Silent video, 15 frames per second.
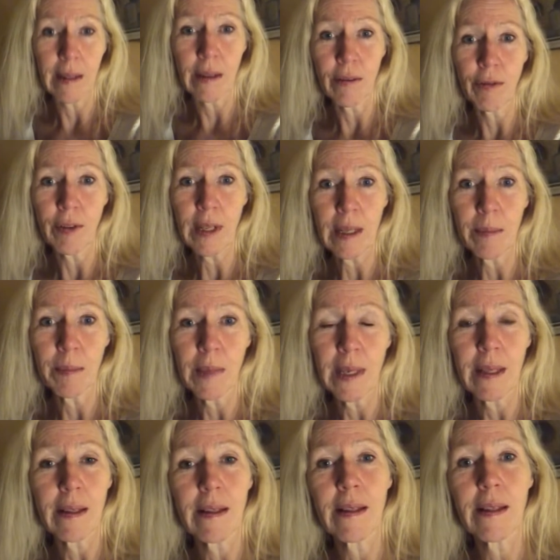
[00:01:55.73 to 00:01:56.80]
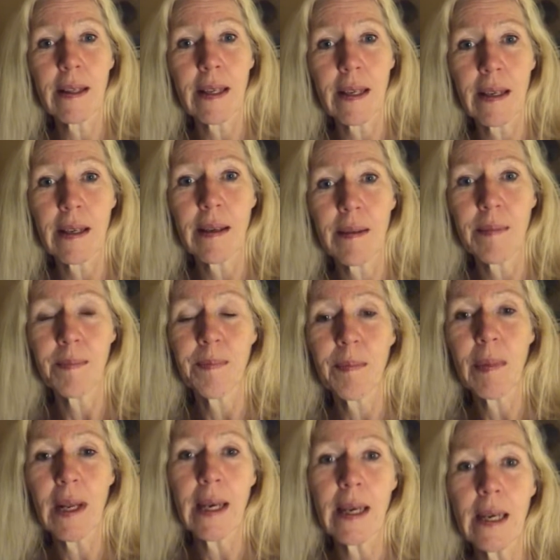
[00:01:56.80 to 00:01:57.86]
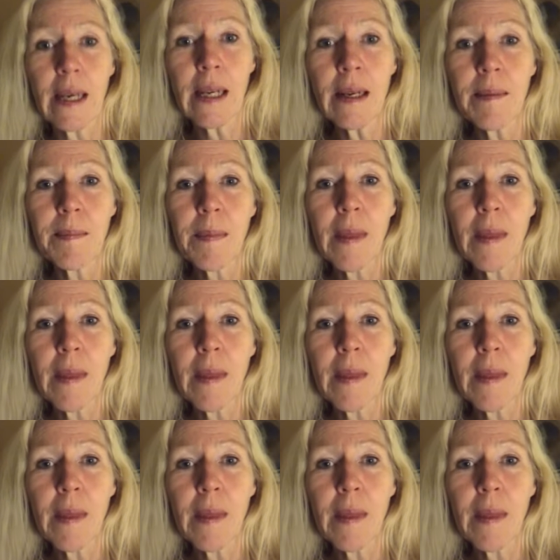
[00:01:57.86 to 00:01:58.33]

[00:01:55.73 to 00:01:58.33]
the film is playing in.